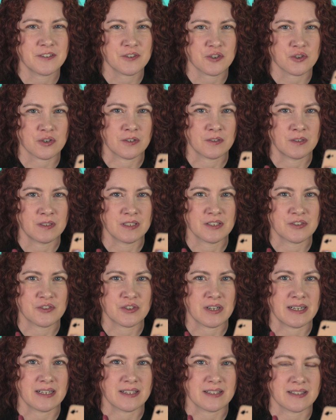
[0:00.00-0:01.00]
a struggle to
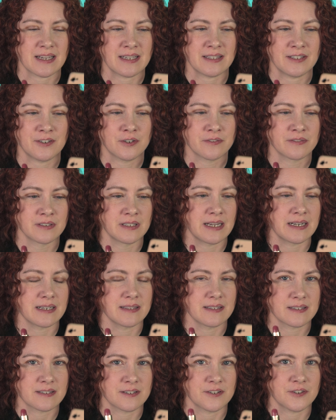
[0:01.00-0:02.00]
try to slightly overline
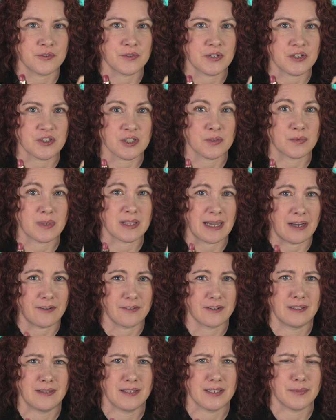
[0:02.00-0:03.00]
in this situation
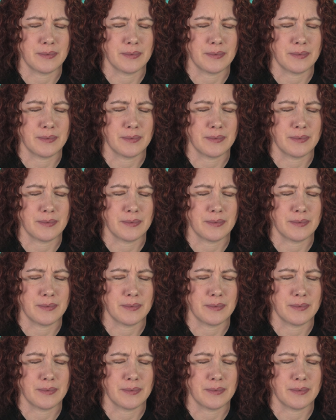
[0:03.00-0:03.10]
without a lip